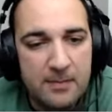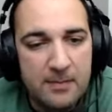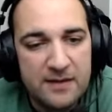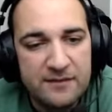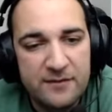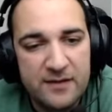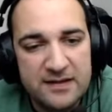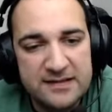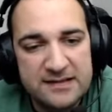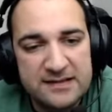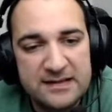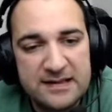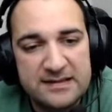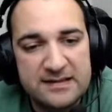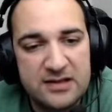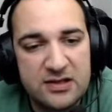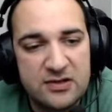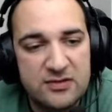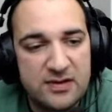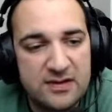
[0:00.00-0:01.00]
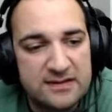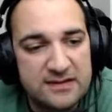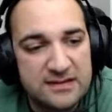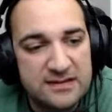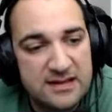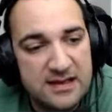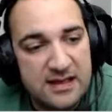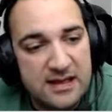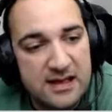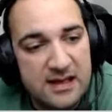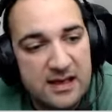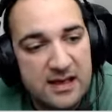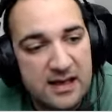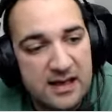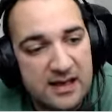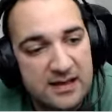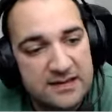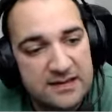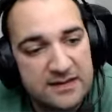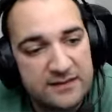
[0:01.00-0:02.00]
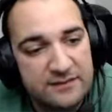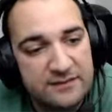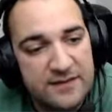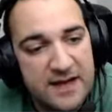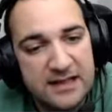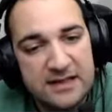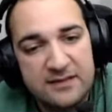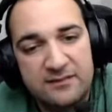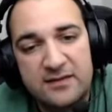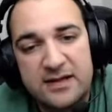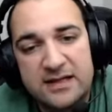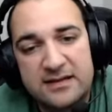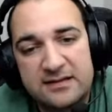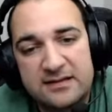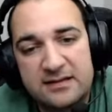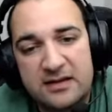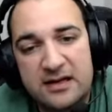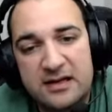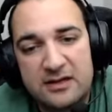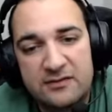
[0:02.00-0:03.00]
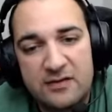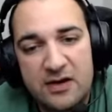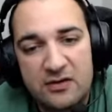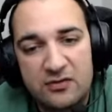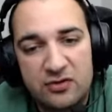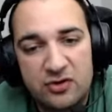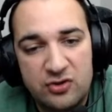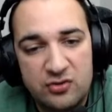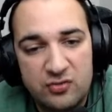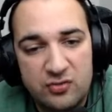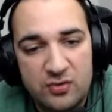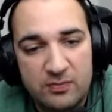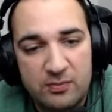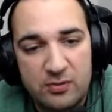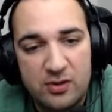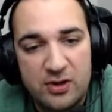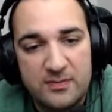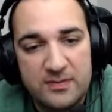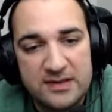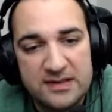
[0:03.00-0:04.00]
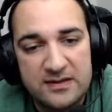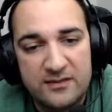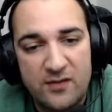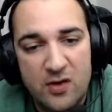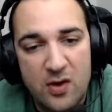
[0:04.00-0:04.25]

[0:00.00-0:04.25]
My first list that you can see here, it's effectively designed around two deployments of